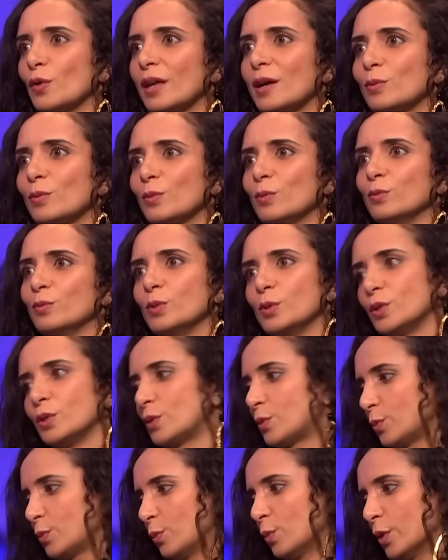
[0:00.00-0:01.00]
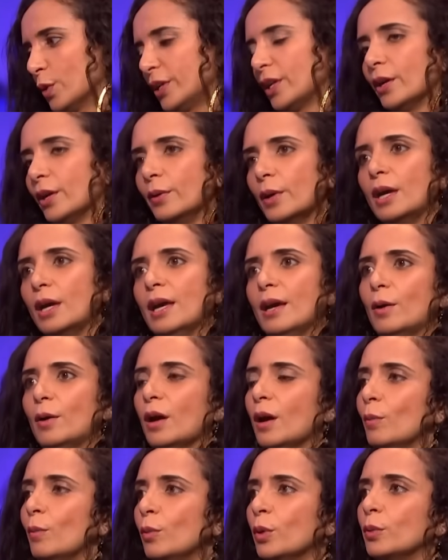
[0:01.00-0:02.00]
That was what you know
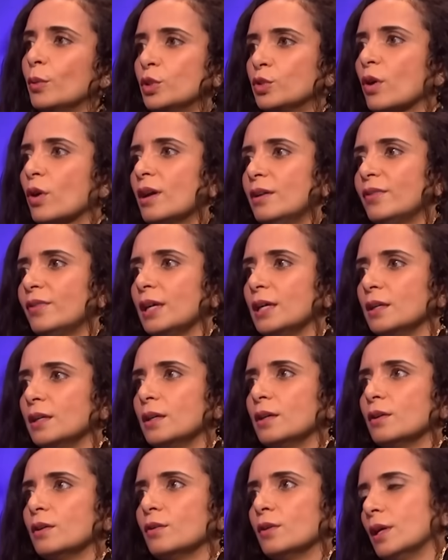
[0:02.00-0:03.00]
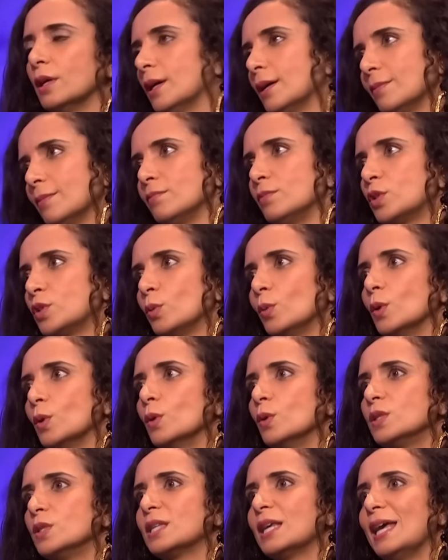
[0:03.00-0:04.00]
um, we were driving um,
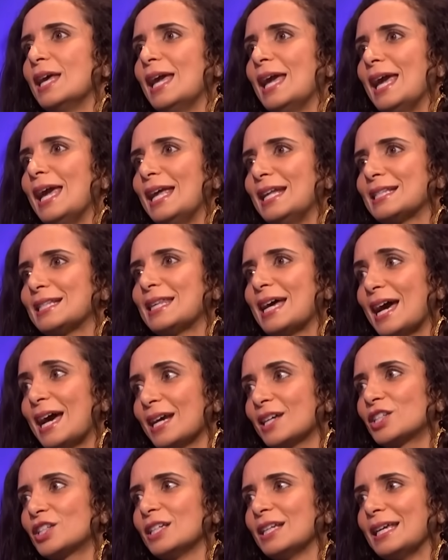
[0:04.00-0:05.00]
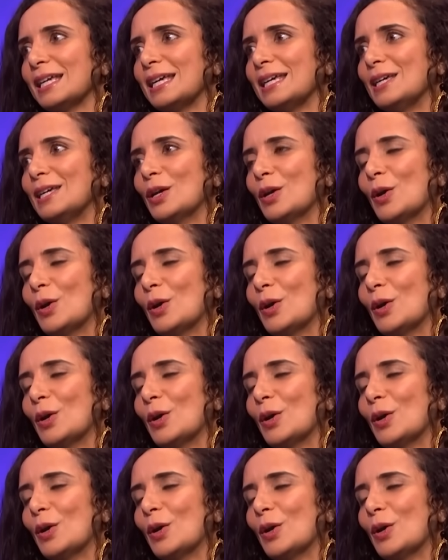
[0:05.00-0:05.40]
towards. It's that actually